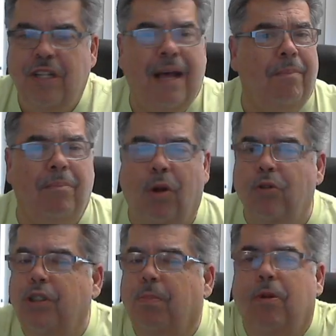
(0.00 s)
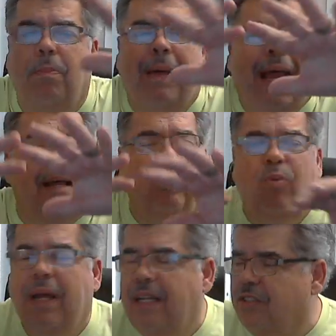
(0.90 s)
not multiple
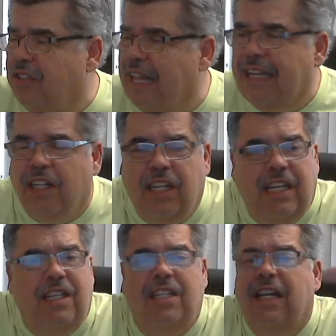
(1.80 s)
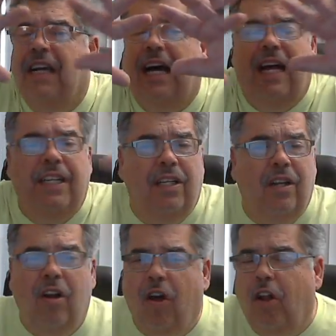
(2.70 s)
pathways that lead to God,
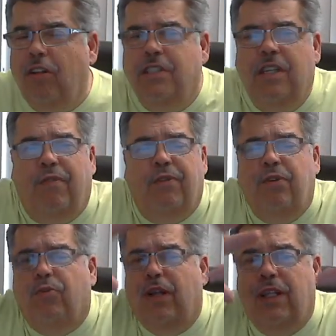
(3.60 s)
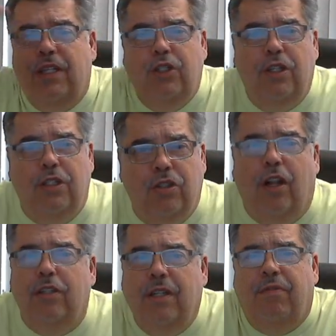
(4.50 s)
all different religions,
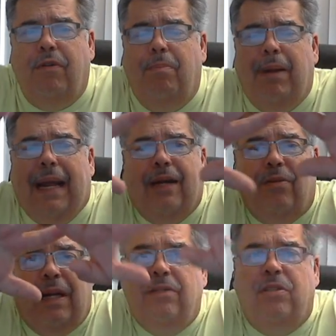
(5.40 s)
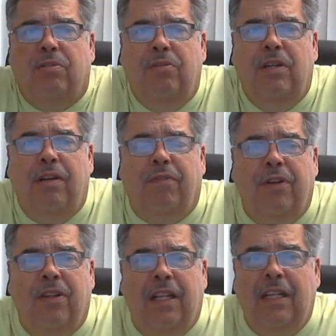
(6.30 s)
all different backgrounds through
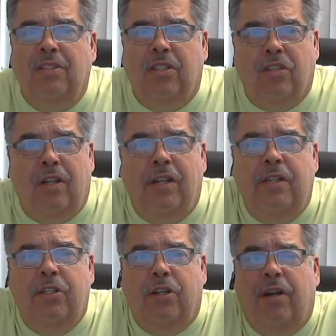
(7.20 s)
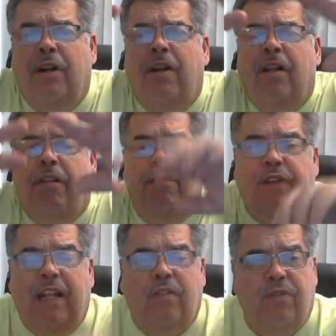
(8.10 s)
different things, as long as you're
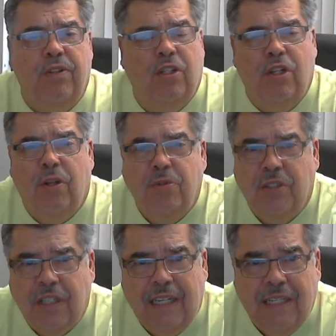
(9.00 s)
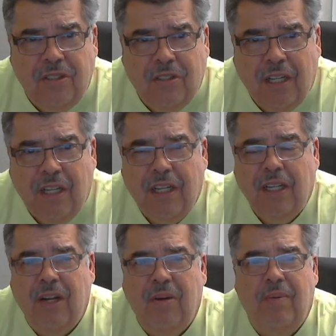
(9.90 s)
faithful to those things,
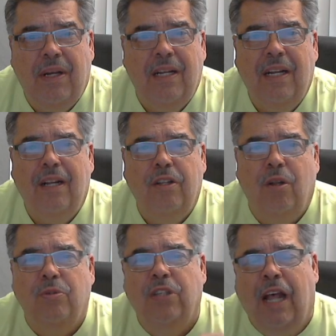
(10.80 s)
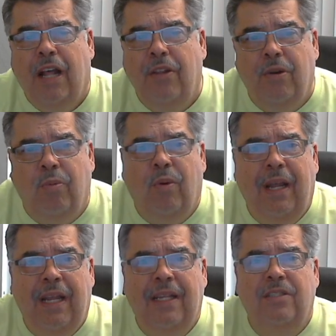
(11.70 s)
you know what? Those other
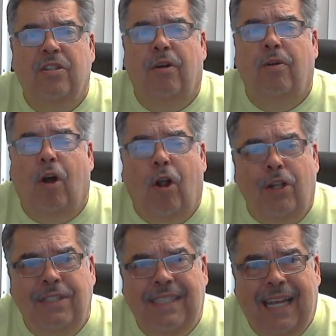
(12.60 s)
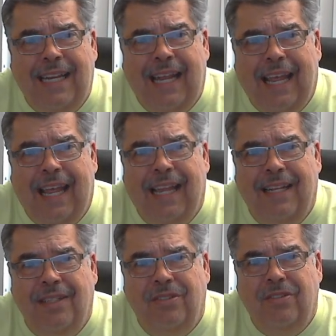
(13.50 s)
ways are all dead
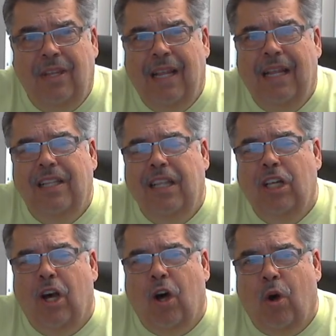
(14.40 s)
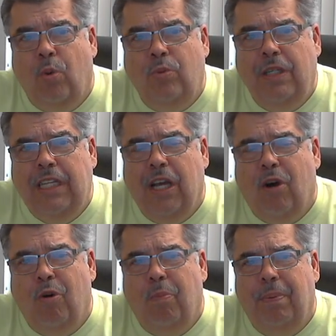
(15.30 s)
ends. The only
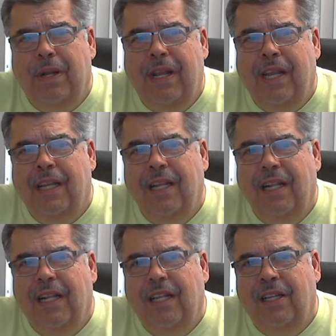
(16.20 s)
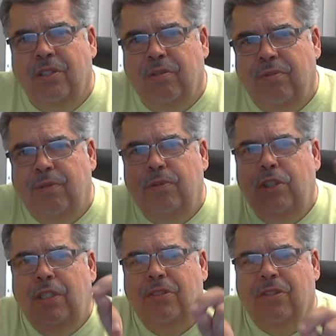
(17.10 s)
opening is through
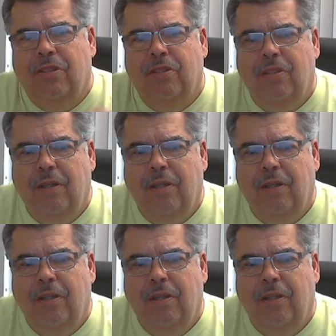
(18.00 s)
Jesus.